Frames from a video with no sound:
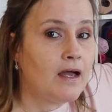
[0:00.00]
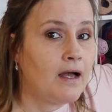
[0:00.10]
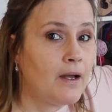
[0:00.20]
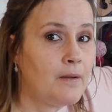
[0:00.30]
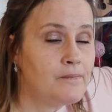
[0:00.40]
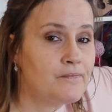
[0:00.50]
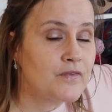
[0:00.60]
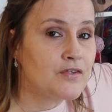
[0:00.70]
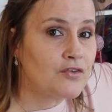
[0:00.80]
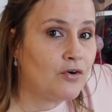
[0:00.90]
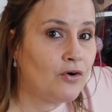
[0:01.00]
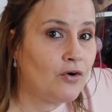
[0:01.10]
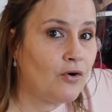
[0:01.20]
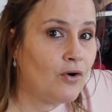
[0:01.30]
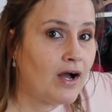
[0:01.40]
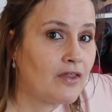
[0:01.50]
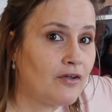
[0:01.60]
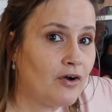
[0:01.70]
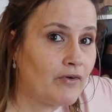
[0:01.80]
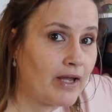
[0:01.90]
So I
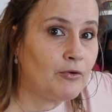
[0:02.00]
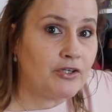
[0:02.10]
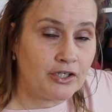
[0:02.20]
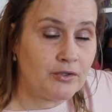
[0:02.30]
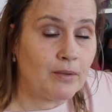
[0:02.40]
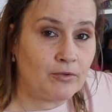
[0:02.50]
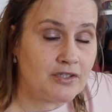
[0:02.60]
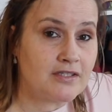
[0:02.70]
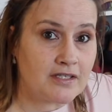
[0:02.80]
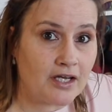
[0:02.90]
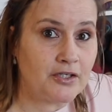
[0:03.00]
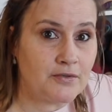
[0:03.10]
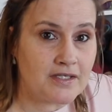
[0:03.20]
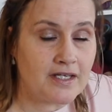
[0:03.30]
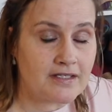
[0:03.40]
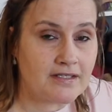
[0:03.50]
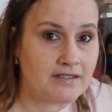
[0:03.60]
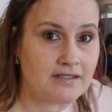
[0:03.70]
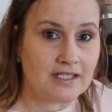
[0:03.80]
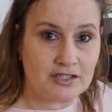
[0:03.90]
thought, right, I'm going to start using it,
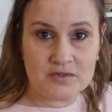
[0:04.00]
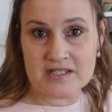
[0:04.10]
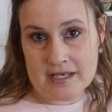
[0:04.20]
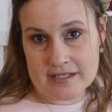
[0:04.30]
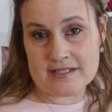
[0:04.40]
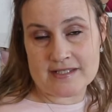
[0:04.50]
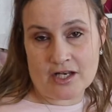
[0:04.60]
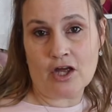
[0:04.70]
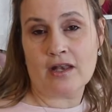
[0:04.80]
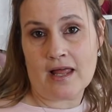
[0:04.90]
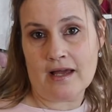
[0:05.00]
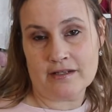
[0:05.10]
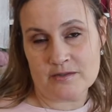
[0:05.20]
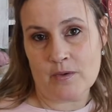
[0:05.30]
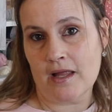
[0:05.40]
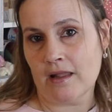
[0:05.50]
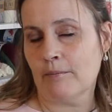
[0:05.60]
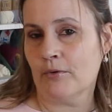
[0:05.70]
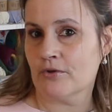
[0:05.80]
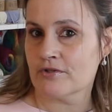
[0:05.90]
because I do sell it. I sell it online as
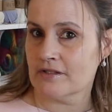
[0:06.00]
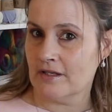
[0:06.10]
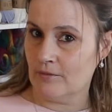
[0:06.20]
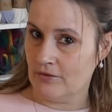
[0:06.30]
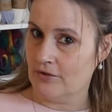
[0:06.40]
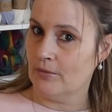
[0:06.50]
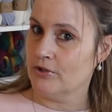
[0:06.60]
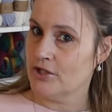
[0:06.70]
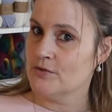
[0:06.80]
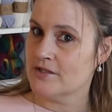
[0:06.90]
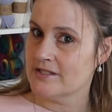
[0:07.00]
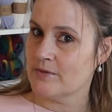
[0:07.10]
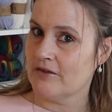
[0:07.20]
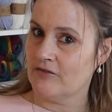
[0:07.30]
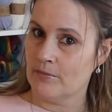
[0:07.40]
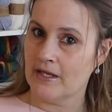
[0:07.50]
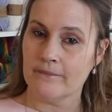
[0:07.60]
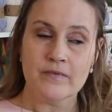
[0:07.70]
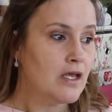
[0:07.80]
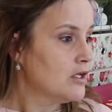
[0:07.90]
well, but I thought I'm going to use it as well for me.